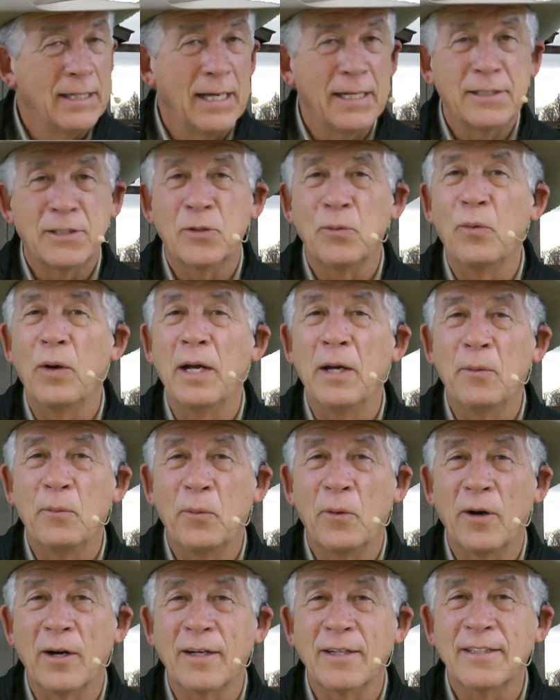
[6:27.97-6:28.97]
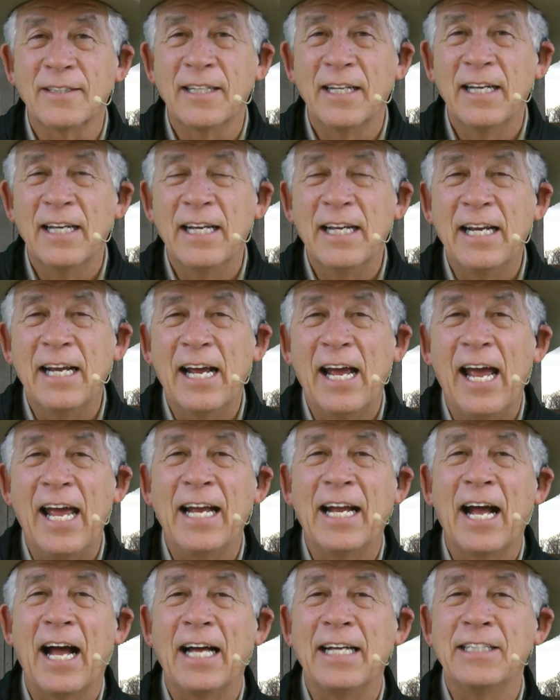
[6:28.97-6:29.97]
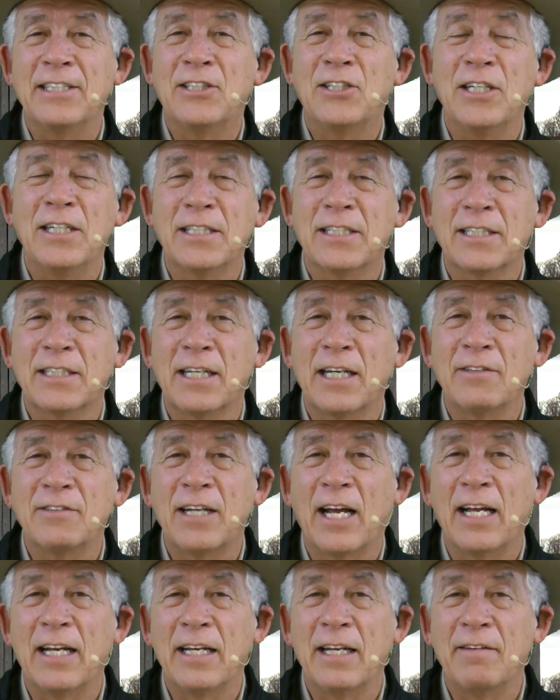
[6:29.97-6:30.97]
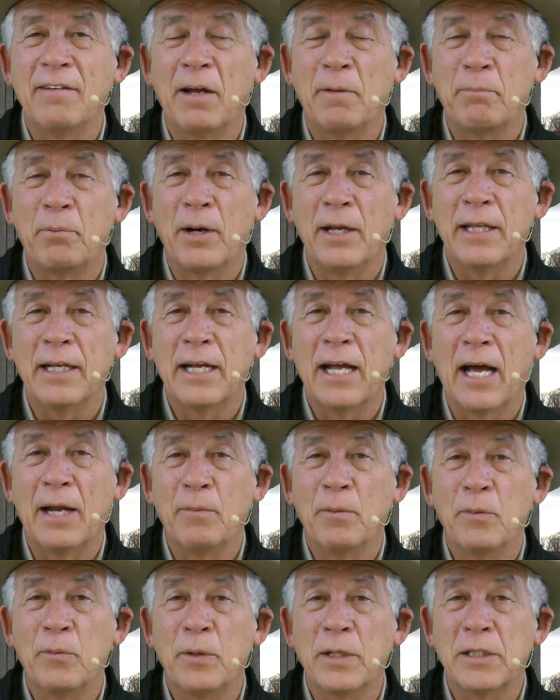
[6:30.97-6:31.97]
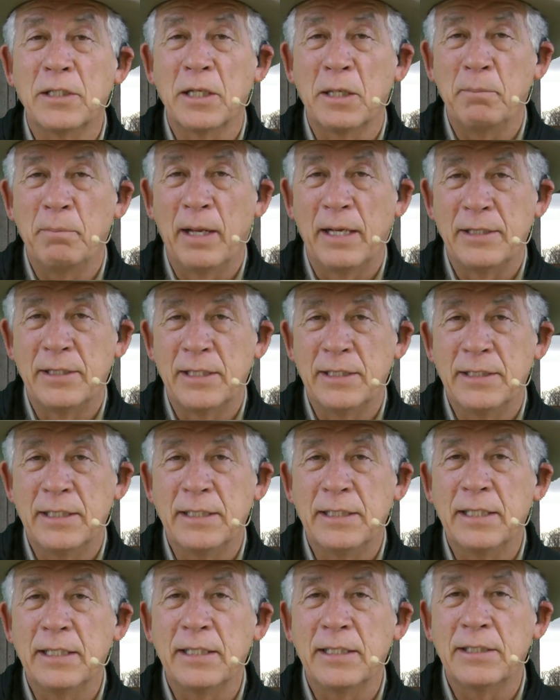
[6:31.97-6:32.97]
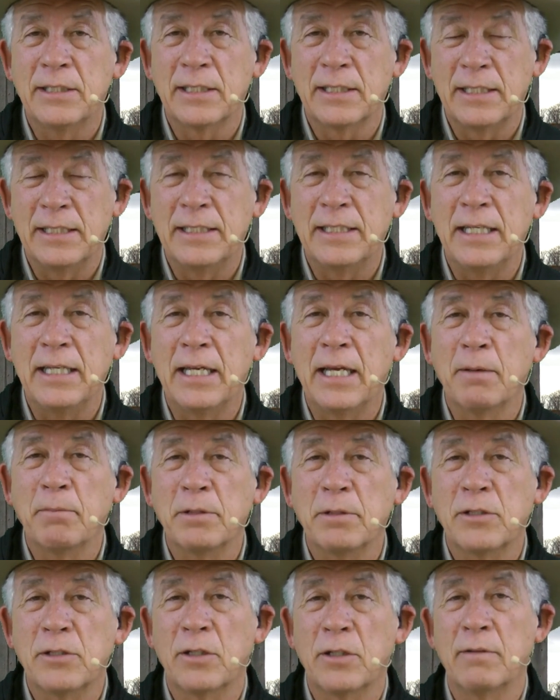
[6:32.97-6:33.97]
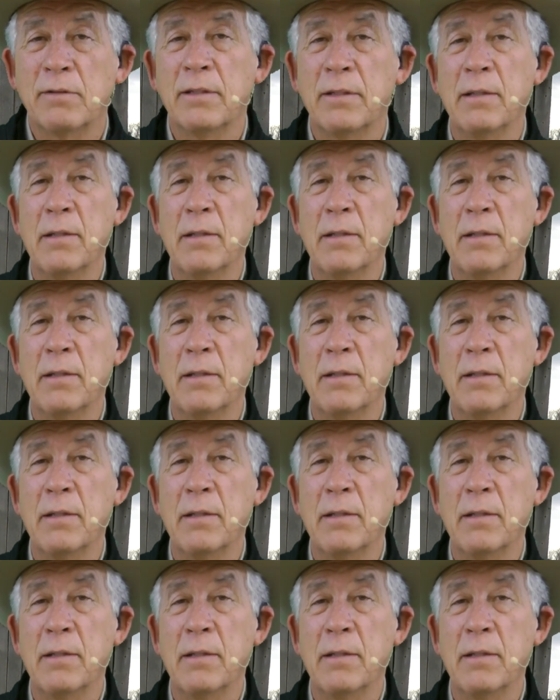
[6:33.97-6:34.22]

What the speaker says: That's the way it works. Hey guys, Jesus loves you. I love you. I pray that God would richly bless you as you diligently seek him and serve